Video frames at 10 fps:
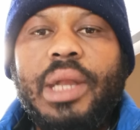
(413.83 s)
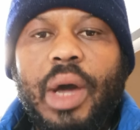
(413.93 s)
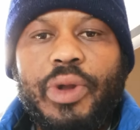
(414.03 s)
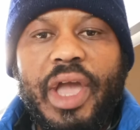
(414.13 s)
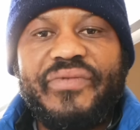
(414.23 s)

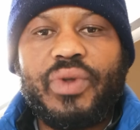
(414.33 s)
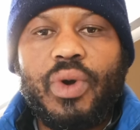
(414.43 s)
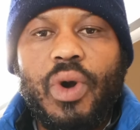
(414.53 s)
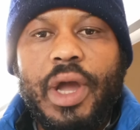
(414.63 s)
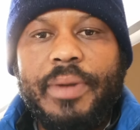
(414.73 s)
Now you have to
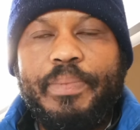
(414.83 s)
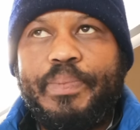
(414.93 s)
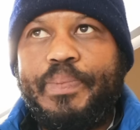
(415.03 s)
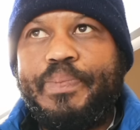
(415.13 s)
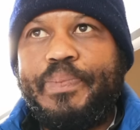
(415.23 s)
go
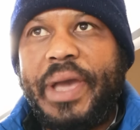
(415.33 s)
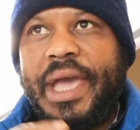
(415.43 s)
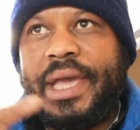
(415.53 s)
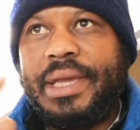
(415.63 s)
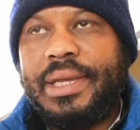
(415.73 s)
and
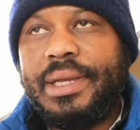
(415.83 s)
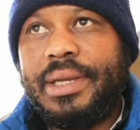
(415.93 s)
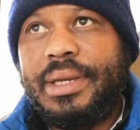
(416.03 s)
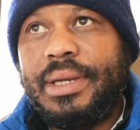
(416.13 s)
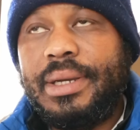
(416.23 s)

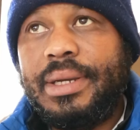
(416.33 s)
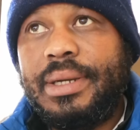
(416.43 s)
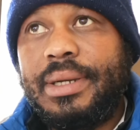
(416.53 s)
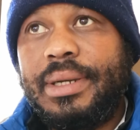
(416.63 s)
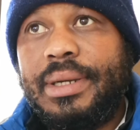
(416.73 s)
pay.
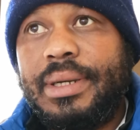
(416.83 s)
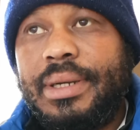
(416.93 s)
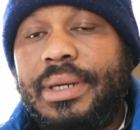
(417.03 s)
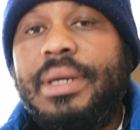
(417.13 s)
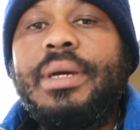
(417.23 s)

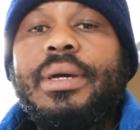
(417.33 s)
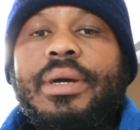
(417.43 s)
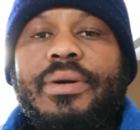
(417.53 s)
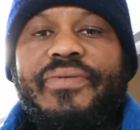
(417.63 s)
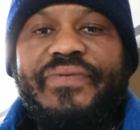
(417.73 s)

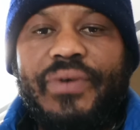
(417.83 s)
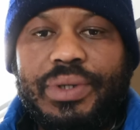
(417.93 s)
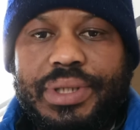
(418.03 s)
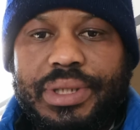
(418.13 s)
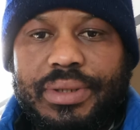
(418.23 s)

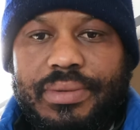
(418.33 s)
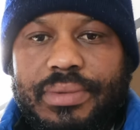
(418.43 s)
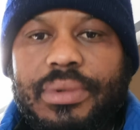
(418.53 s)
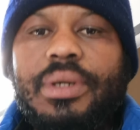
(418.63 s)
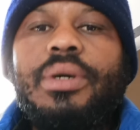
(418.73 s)
First,
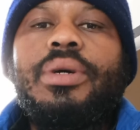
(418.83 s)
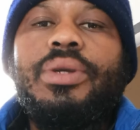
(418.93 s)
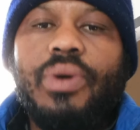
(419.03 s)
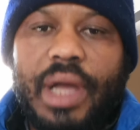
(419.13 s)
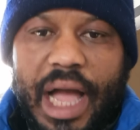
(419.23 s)

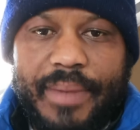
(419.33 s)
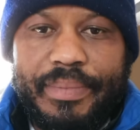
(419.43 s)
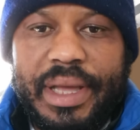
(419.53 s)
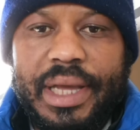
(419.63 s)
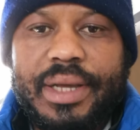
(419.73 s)
you
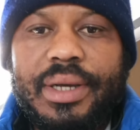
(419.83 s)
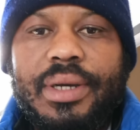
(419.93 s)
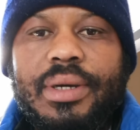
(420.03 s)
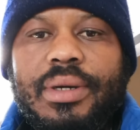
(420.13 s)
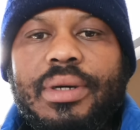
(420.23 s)
come back.
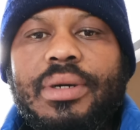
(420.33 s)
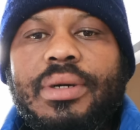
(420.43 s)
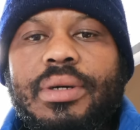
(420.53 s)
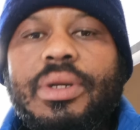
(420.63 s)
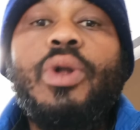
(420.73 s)

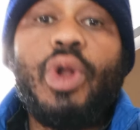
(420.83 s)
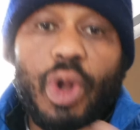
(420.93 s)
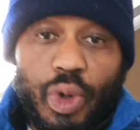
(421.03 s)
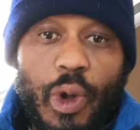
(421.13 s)
No, no, no.